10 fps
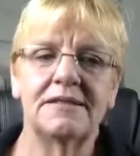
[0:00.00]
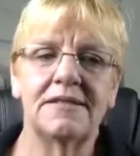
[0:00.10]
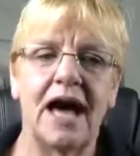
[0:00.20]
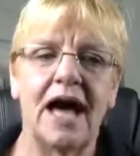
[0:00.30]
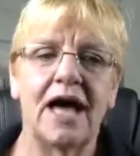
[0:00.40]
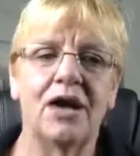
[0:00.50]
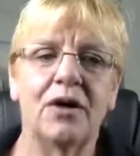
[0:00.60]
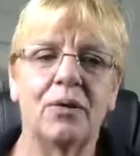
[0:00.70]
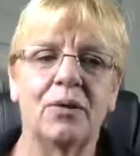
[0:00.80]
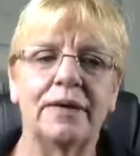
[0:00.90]
not
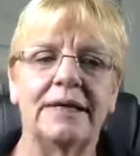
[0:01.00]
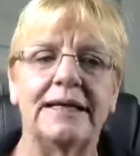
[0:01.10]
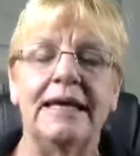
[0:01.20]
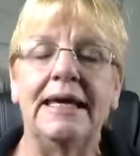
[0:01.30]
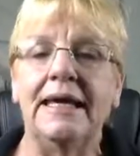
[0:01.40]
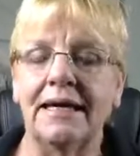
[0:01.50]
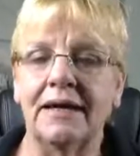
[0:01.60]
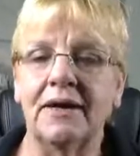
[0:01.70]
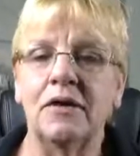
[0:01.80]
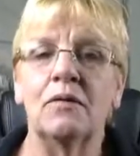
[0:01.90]
where Nakia
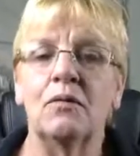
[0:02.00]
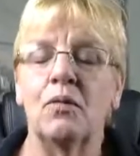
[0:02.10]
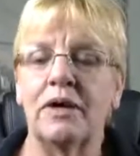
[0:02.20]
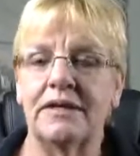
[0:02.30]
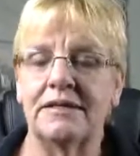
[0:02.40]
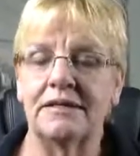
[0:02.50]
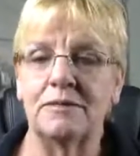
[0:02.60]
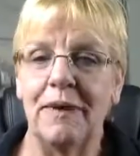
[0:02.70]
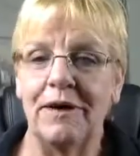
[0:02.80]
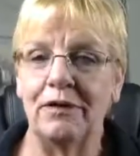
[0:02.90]
wanted to
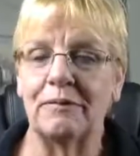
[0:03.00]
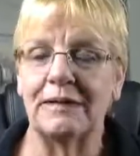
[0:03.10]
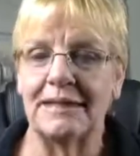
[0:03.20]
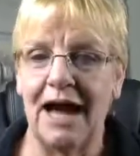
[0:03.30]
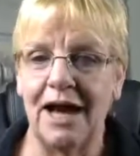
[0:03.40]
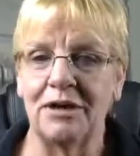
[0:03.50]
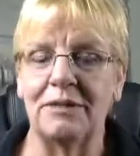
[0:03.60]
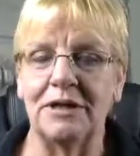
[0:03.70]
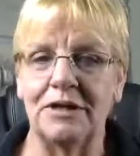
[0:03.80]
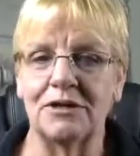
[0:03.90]
spend her
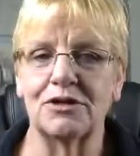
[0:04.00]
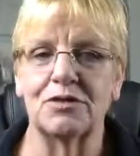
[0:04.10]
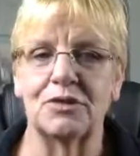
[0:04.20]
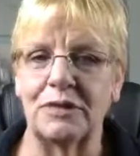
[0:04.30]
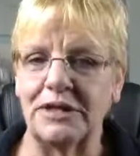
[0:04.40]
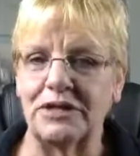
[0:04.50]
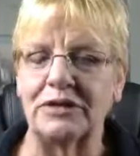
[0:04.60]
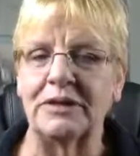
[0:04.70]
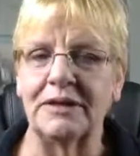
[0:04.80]
retirement years with Richard